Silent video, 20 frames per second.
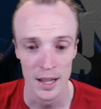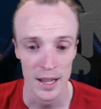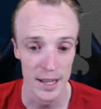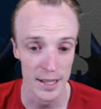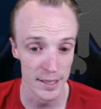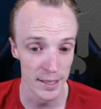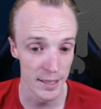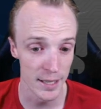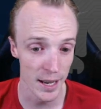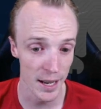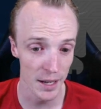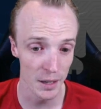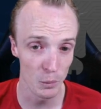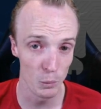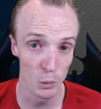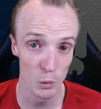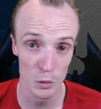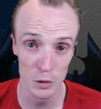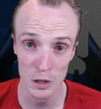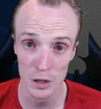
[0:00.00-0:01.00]
His
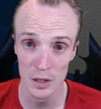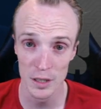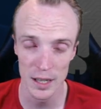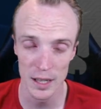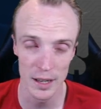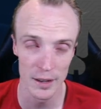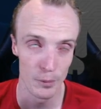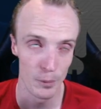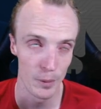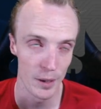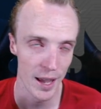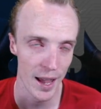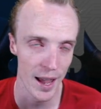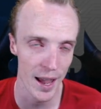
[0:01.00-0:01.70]
attack, we'll use it if we